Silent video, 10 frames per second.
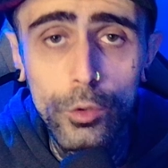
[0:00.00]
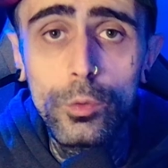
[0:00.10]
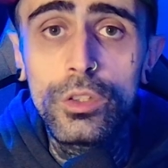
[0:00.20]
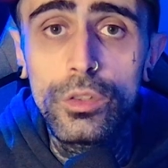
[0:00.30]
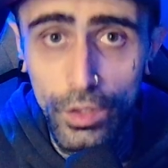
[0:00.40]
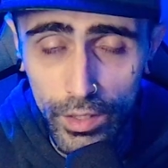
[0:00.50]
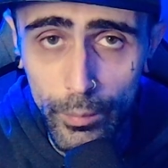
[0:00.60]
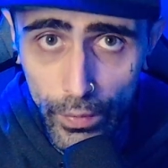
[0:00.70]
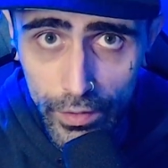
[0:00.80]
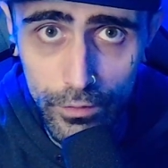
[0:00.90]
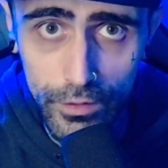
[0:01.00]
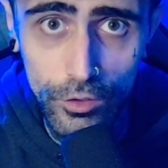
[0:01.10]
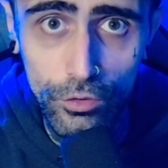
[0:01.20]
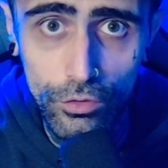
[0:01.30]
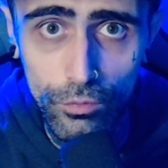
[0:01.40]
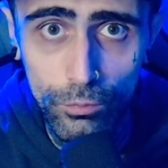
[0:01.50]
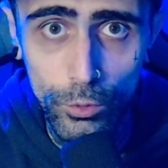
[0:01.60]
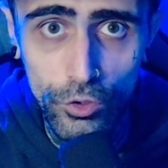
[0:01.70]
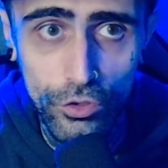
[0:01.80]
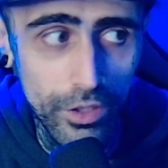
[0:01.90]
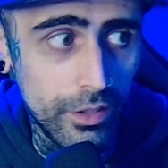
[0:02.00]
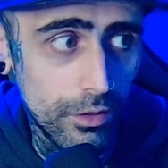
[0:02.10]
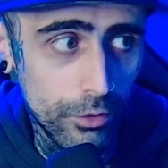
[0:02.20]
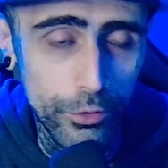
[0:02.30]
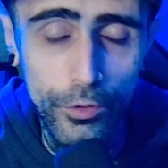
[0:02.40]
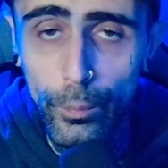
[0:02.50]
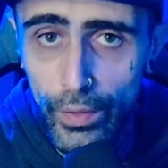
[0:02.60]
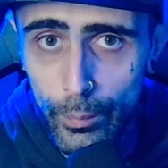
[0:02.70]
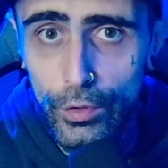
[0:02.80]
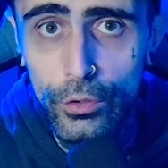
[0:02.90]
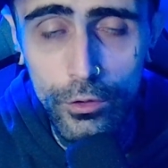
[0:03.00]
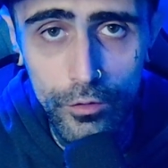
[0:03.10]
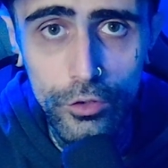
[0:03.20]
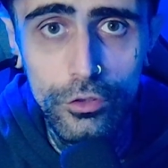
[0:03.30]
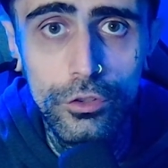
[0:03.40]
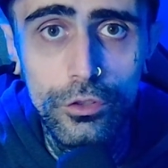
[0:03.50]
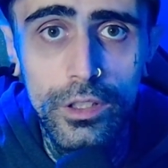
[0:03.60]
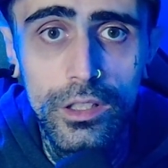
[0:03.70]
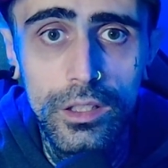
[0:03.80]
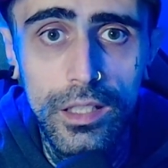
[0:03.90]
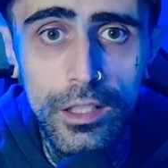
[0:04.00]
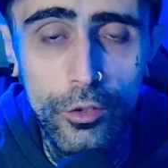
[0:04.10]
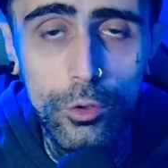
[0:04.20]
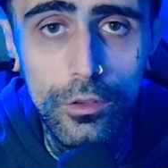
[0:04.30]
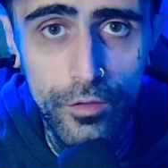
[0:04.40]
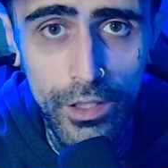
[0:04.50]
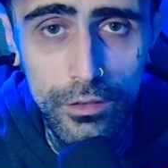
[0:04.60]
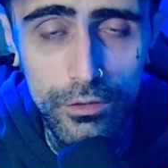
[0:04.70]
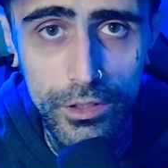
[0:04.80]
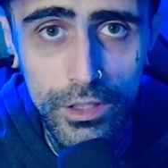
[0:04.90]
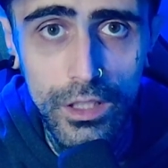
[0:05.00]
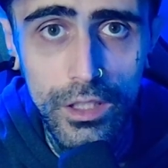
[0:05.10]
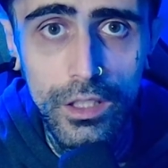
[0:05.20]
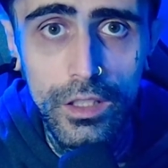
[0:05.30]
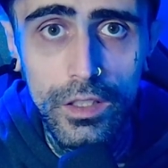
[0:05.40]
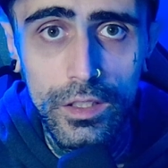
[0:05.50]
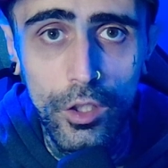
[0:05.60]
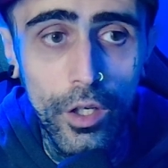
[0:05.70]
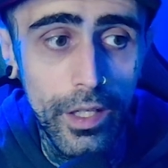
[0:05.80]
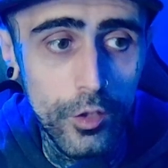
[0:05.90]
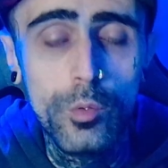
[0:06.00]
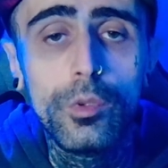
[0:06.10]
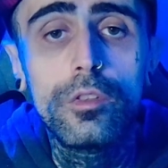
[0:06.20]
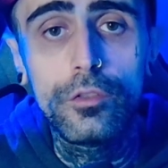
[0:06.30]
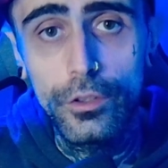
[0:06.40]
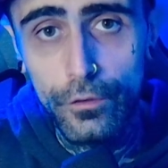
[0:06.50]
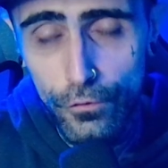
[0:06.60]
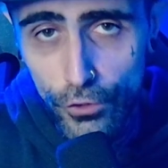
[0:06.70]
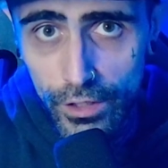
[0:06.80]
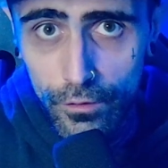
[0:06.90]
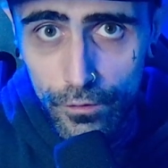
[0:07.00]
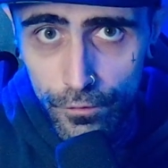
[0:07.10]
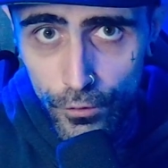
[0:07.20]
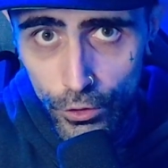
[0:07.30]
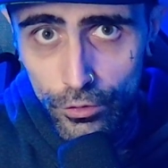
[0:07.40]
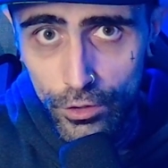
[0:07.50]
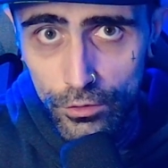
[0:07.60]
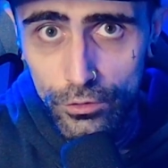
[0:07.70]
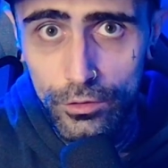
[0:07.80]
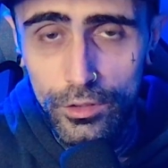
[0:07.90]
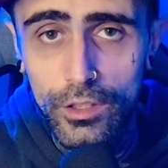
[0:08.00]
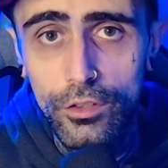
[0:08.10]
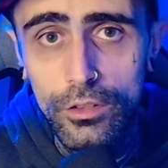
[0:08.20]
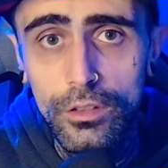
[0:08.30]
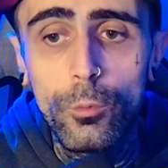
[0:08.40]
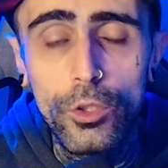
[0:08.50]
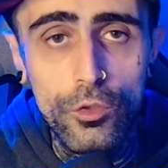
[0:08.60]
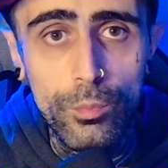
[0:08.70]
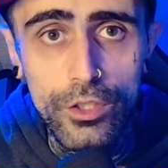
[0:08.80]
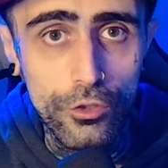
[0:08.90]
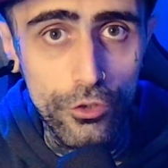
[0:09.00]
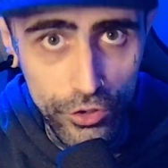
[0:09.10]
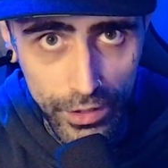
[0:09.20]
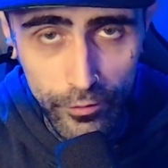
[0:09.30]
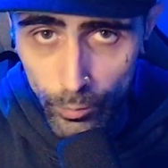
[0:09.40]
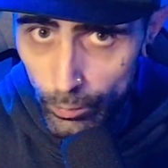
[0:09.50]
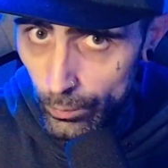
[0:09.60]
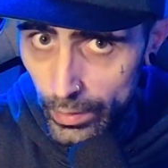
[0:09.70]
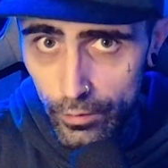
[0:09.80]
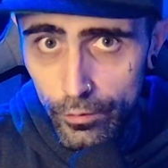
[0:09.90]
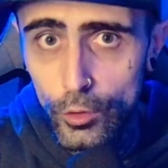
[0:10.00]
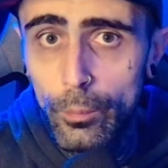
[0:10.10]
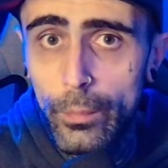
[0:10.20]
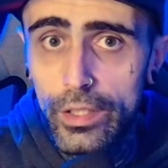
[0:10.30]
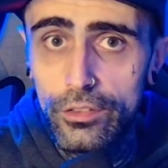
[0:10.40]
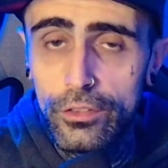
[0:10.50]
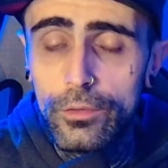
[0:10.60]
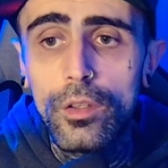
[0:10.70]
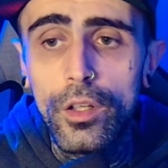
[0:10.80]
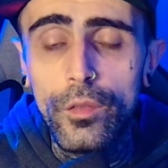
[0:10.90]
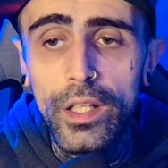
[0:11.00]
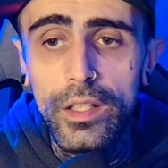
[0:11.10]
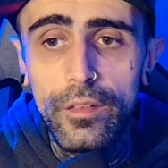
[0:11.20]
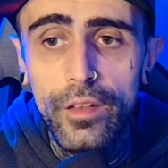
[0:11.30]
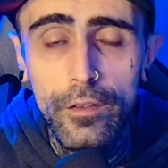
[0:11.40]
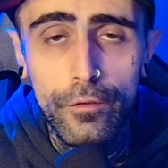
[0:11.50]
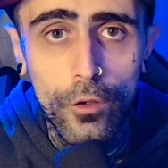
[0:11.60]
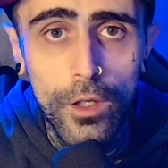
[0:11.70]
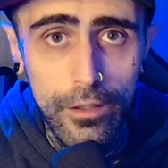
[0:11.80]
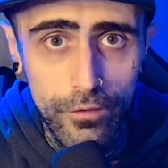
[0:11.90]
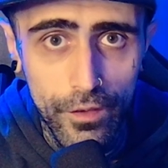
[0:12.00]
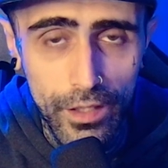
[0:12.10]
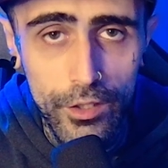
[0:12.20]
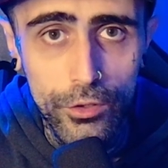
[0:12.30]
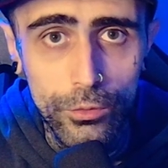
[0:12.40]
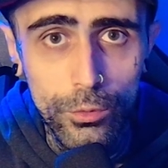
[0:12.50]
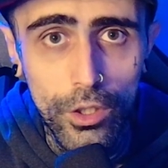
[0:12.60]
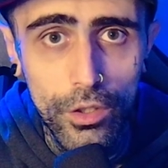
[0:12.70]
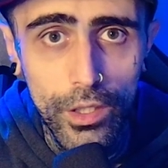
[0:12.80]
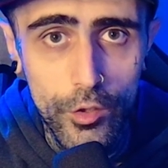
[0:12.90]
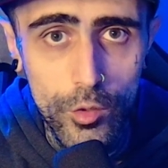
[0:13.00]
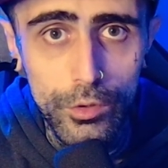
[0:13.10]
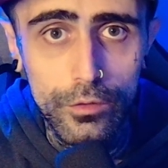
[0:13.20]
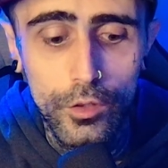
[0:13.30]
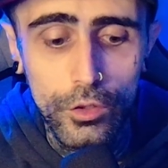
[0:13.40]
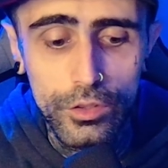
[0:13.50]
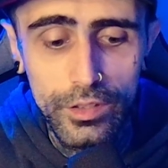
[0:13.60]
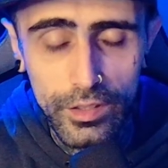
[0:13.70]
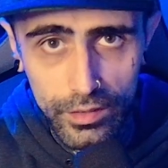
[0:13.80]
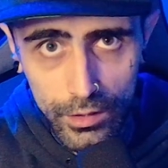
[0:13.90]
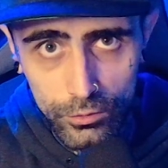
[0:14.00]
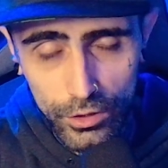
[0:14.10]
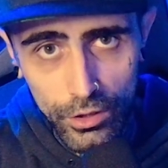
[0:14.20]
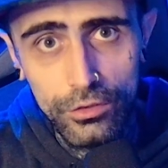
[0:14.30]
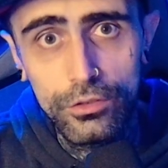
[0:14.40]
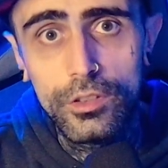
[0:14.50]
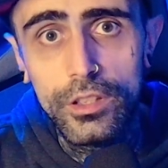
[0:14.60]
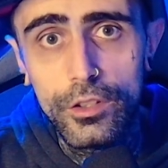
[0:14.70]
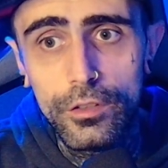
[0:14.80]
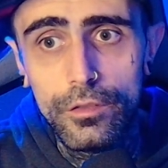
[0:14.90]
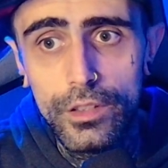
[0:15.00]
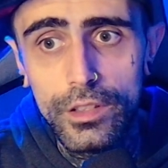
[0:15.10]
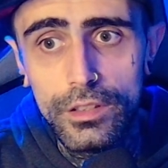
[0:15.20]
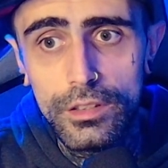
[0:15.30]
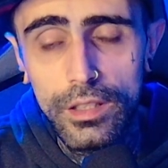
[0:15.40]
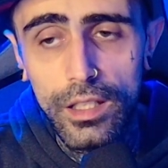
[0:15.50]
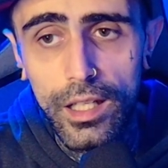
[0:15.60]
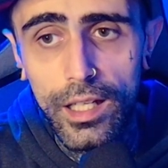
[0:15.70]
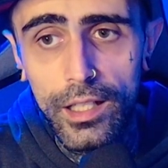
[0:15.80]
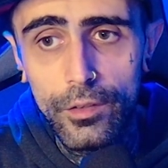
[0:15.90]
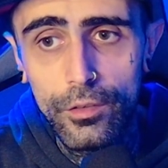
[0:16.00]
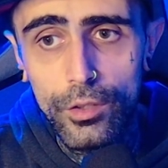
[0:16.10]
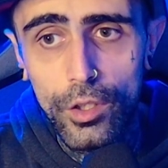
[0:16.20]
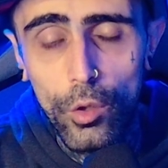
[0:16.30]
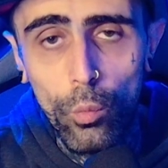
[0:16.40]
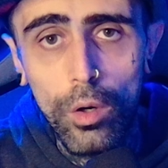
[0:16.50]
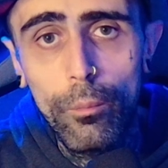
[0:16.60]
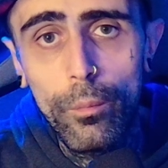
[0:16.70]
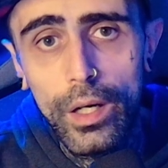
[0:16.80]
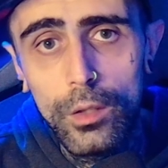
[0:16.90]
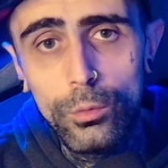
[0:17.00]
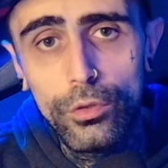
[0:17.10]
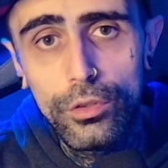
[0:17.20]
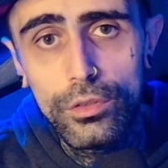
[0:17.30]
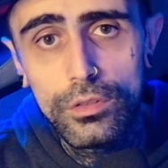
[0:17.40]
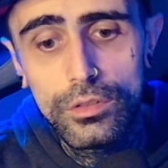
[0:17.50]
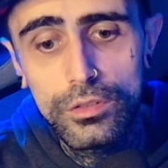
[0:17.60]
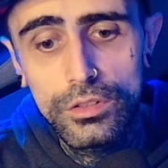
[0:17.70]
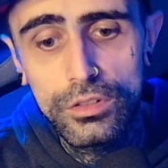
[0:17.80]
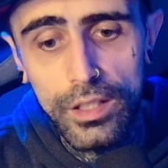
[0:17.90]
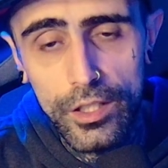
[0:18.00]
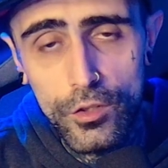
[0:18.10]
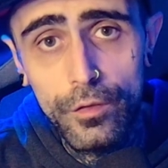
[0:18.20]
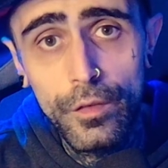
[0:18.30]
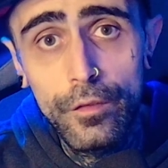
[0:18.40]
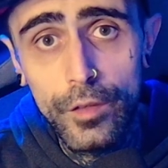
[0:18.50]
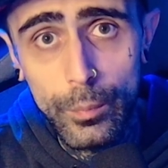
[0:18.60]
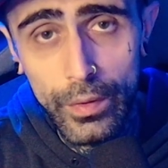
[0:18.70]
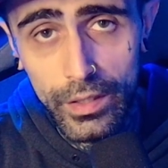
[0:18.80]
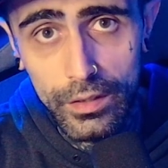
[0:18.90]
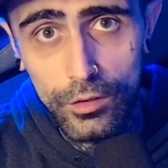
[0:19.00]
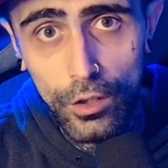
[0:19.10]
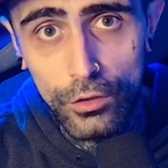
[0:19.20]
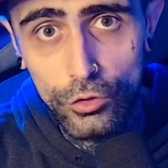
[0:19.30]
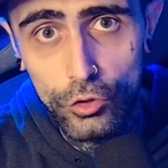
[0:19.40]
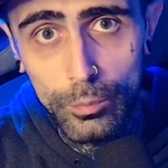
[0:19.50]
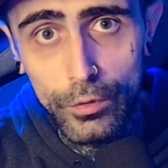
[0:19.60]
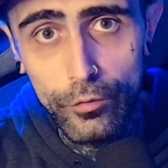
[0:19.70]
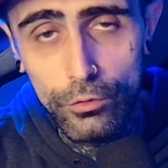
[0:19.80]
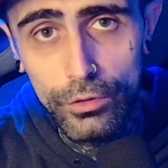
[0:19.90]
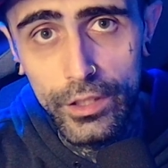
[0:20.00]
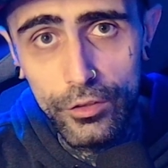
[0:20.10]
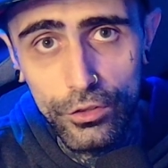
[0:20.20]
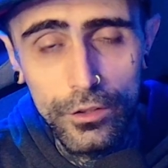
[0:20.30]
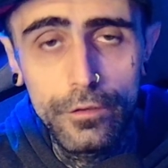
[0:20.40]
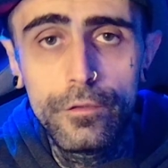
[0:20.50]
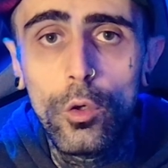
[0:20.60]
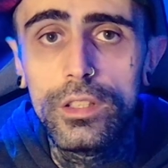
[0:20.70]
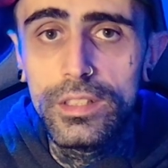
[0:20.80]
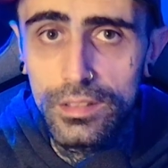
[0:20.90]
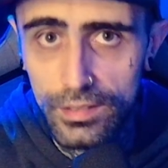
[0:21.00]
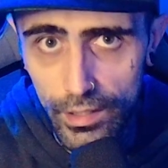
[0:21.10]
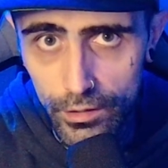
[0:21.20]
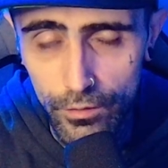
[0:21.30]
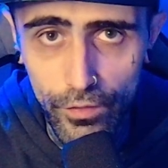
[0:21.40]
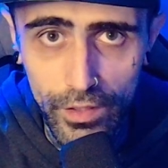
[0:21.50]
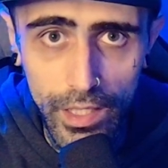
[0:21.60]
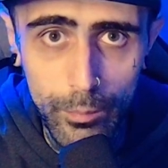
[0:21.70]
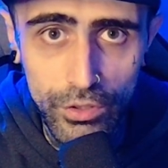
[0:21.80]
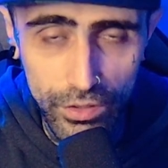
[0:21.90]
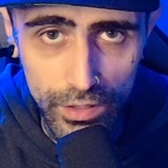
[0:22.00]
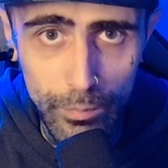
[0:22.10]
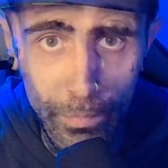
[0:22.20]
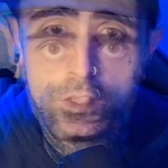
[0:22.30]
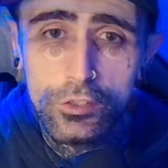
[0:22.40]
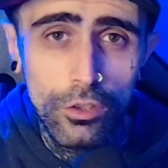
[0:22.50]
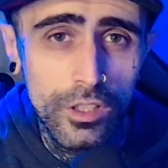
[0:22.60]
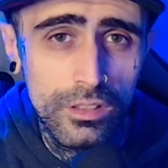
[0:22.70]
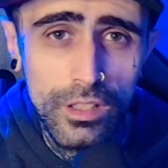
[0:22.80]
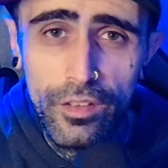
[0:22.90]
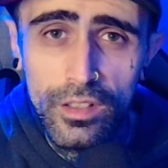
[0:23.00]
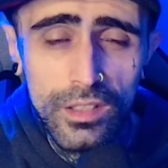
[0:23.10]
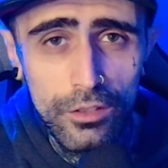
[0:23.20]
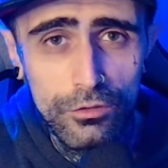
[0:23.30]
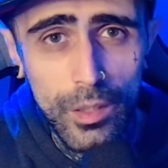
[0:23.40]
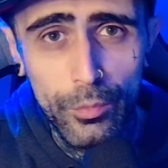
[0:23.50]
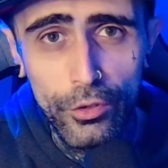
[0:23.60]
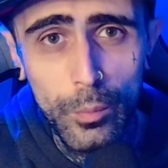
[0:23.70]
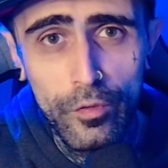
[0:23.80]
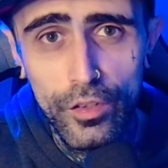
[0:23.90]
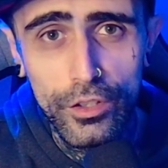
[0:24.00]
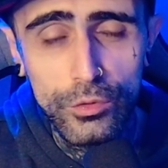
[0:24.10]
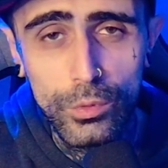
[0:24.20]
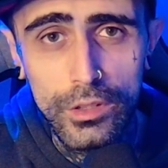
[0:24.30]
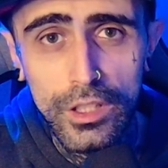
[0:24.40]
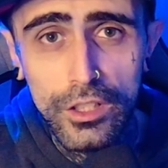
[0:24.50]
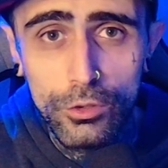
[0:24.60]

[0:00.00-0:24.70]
can claim benefits, which is including PIP, universal credit and or a veteran, are eligible for a free first consultation, which means you just have to pay for your medicine, and then therefore after that you are eligible for discounted consultation fees and £1/50p on some of the ranges that fall inside of the GAP scheme. So listen, I think that wraps it up for this one.